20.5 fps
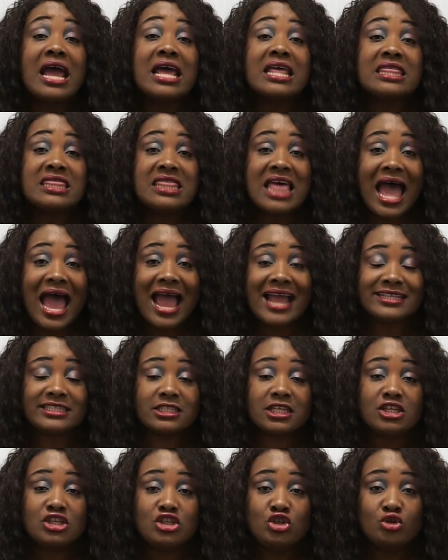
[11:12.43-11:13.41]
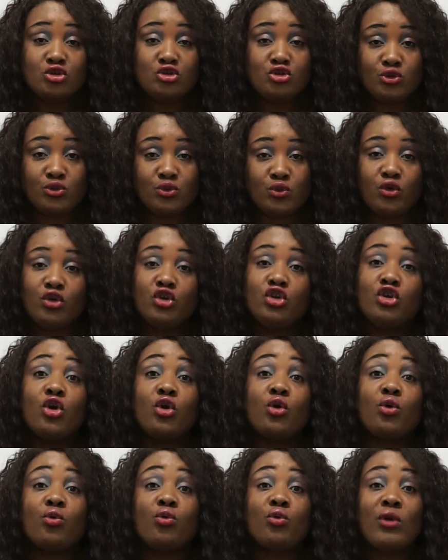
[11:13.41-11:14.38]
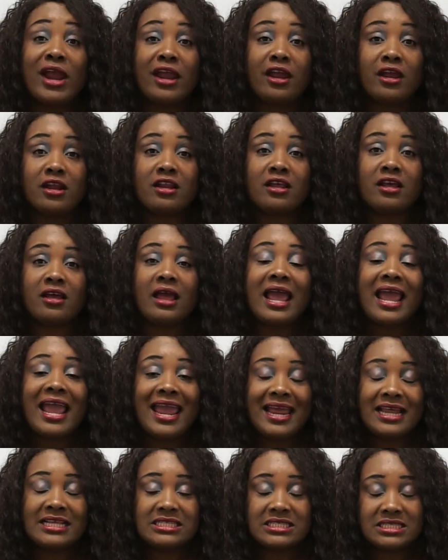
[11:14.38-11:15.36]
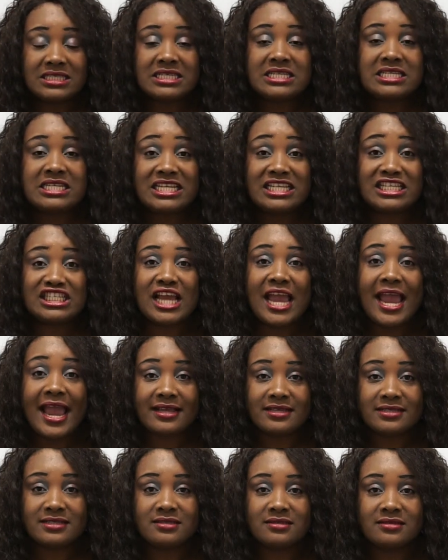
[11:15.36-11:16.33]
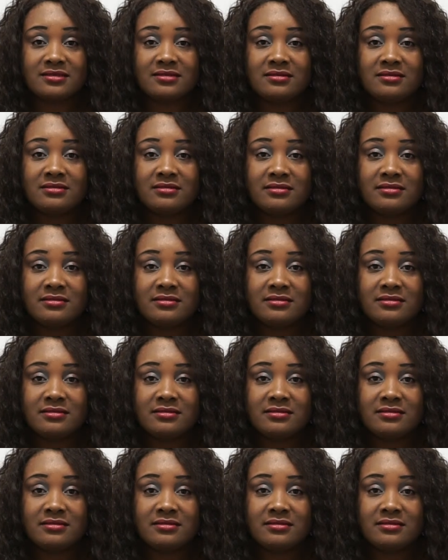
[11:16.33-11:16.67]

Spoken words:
that you do your regular STD checks.